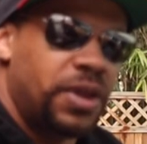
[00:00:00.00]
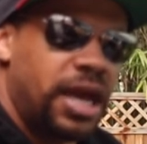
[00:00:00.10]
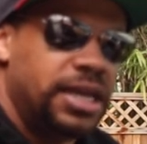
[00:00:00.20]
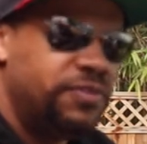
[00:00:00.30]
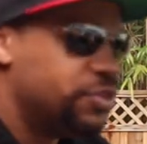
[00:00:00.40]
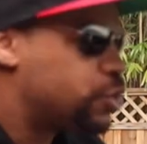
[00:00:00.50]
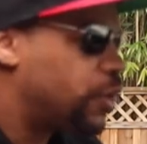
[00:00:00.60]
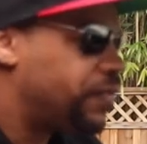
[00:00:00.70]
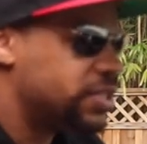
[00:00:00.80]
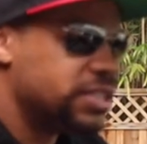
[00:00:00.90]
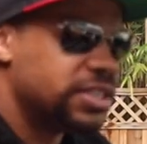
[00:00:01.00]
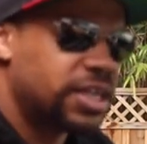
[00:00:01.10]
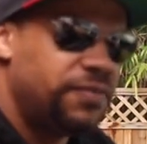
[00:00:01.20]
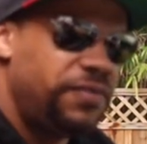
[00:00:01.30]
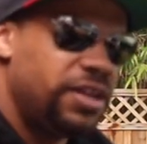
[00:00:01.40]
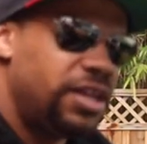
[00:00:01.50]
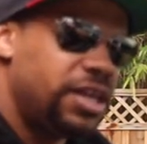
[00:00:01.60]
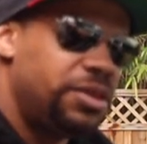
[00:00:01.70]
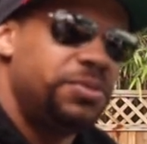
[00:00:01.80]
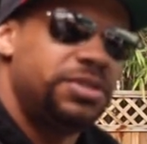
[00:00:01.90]
uneven surfaces, I could feel
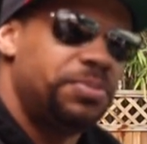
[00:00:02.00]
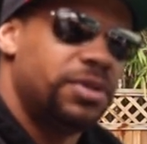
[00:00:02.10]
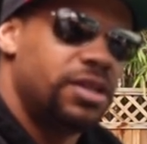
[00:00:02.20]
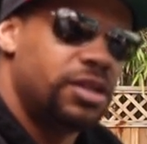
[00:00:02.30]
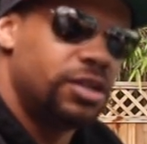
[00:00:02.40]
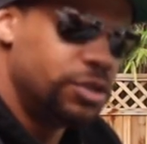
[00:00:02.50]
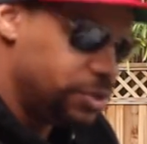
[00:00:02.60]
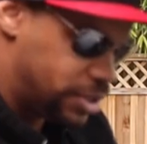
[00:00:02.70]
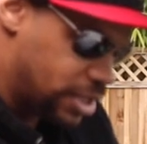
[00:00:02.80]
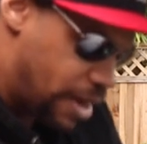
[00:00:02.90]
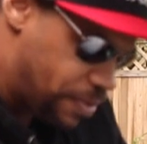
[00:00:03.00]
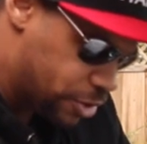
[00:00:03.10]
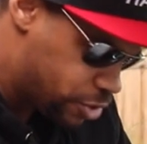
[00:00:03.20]
like there was something a little loose up there.